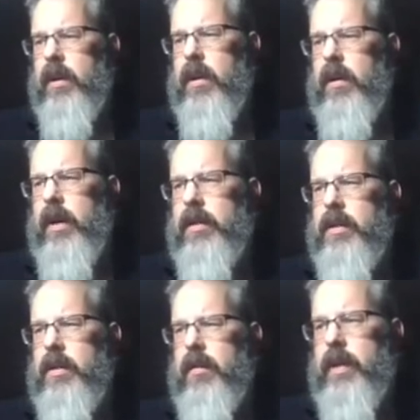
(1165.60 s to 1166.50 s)
Alright,
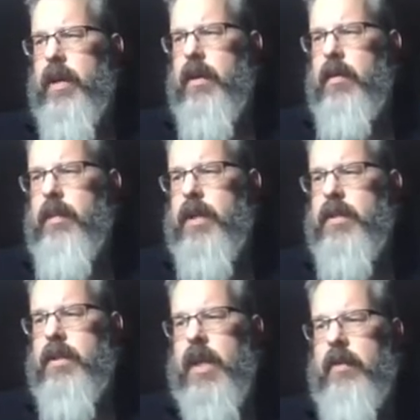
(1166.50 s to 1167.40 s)
so I've got in my
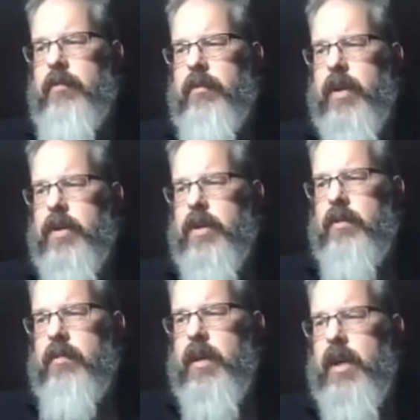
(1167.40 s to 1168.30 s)
save function,
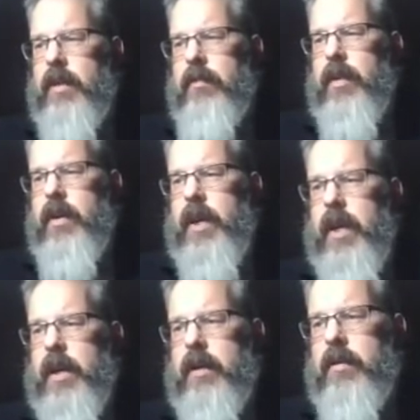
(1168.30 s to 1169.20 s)
at the very
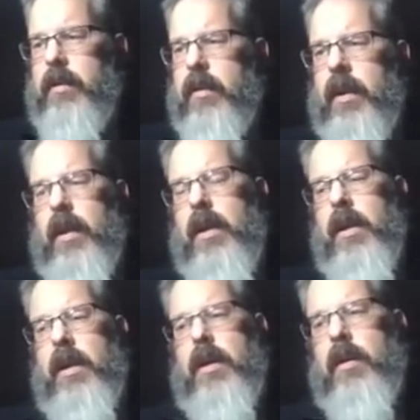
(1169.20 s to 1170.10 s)
end,
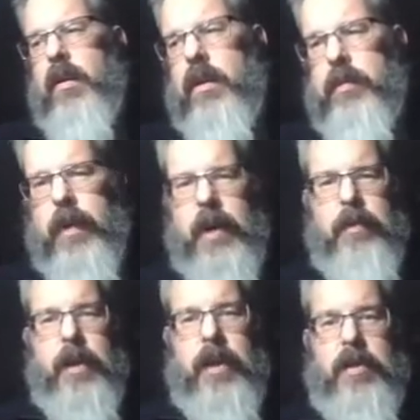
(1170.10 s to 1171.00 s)
it calls
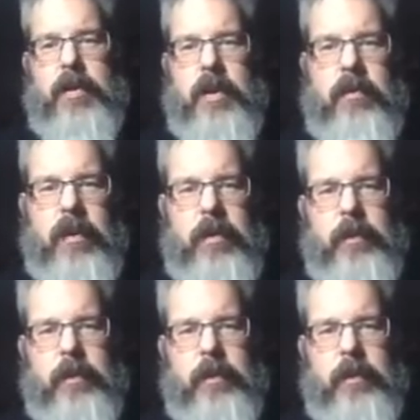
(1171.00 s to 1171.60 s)
populate tree view.